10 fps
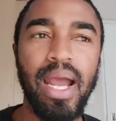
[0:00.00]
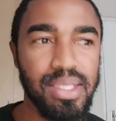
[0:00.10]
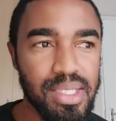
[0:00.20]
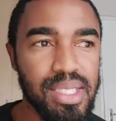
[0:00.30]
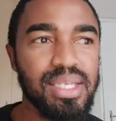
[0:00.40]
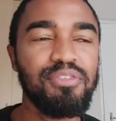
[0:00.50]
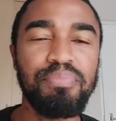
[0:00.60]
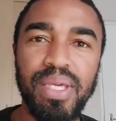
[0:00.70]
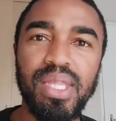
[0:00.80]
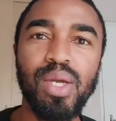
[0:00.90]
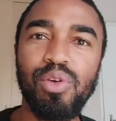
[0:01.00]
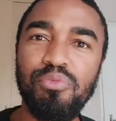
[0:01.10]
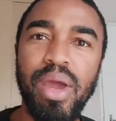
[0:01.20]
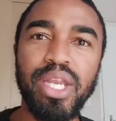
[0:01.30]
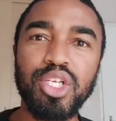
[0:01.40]
And since I've been there,
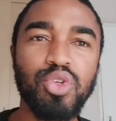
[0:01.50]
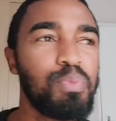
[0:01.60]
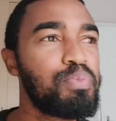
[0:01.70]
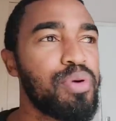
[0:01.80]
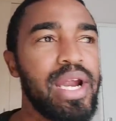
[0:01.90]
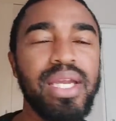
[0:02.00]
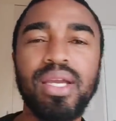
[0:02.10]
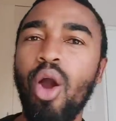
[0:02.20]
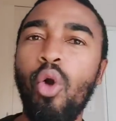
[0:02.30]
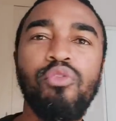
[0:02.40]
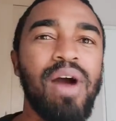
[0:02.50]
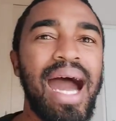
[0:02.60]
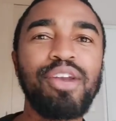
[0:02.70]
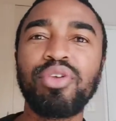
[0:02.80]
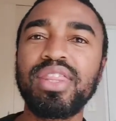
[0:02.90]
we've managed to break over
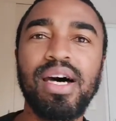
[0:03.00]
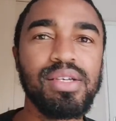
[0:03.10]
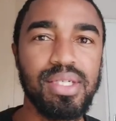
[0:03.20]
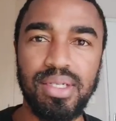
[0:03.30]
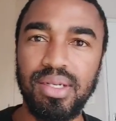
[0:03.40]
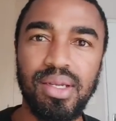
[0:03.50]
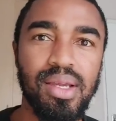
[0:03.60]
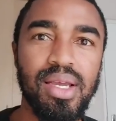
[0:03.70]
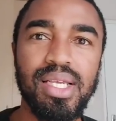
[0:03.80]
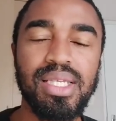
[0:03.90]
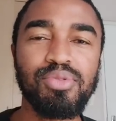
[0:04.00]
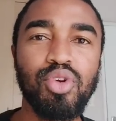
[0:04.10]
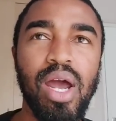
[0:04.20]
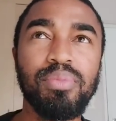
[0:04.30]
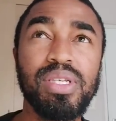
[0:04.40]
100,000
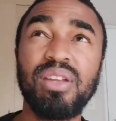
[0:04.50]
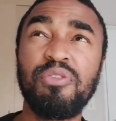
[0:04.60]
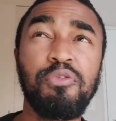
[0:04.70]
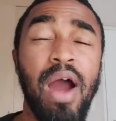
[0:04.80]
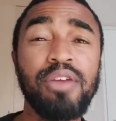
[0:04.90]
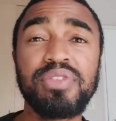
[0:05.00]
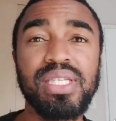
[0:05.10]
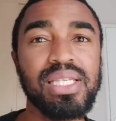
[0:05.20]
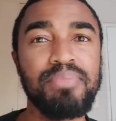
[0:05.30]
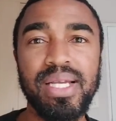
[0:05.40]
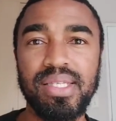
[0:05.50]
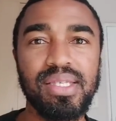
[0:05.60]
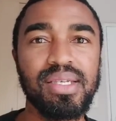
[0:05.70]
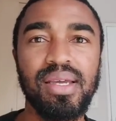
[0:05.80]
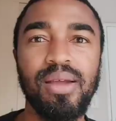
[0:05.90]
subscribers in 5-6
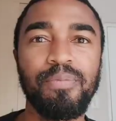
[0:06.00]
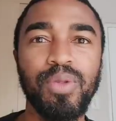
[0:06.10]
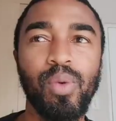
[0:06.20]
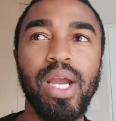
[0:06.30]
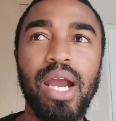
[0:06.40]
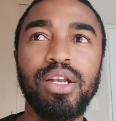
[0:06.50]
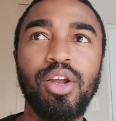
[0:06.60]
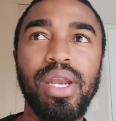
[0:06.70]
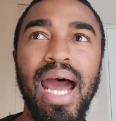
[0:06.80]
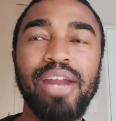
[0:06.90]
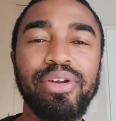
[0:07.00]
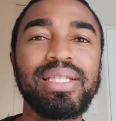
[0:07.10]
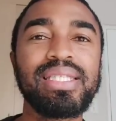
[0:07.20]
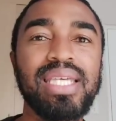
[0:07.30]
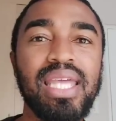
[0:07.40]
months. We're currently on
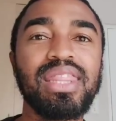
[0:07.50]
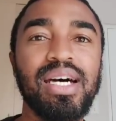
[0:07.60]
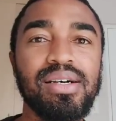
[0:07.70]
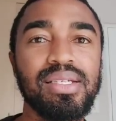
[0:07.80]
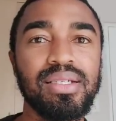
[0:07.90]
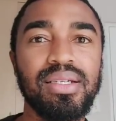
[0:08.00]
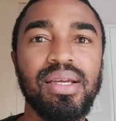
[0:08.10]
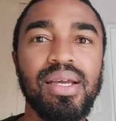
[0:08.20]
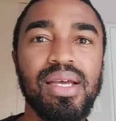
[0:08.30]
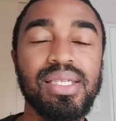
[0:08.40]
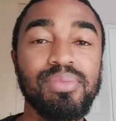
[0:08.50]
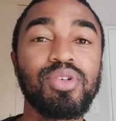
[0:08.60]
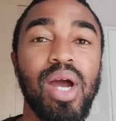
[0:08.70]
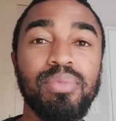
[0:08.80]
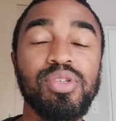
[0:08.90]
110,000
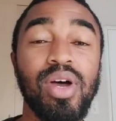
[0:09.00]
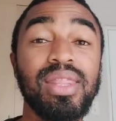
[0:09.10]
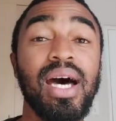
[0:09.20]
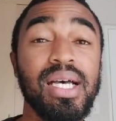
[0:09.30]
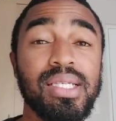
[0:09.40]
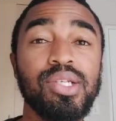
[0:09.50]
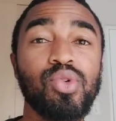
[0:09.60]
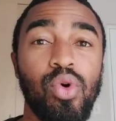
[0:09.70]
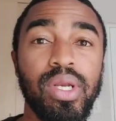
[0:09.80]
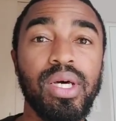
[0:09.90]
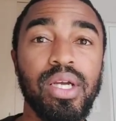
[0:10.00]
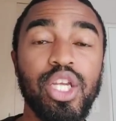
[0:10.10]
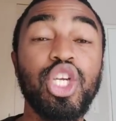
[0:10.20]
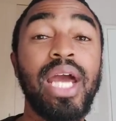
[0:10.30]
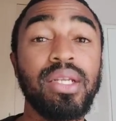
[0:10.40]
subscribers on the Hustler's Corner
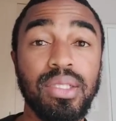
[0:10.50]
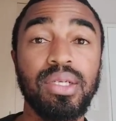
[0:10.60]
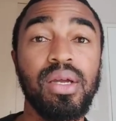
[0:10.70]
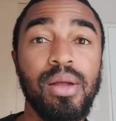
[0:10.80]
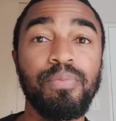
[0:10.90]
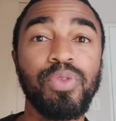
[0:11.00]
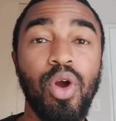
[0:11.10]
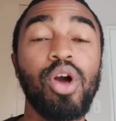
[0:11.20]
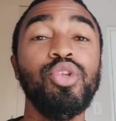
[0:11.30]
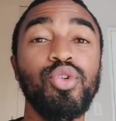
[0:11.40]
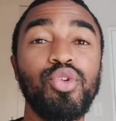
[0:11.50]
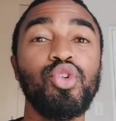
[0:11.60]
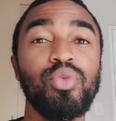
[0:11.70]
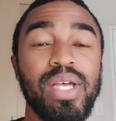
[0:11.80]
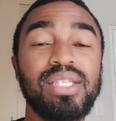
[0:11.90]
channel on
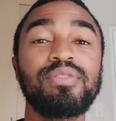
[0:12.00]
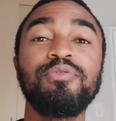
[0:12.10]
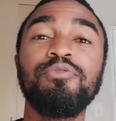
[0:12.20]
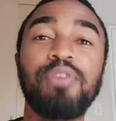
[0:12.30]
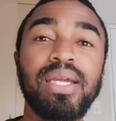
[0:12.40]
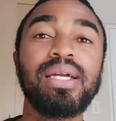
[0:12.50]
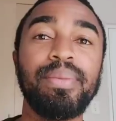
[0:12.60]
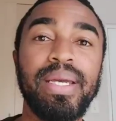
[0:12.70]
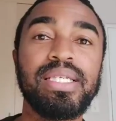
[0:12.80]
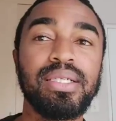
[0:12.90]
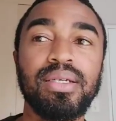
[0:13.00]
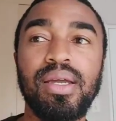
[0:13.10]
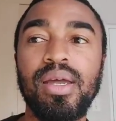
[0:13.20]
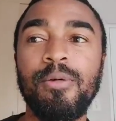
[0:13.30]
YouTube. That's fucking amazing.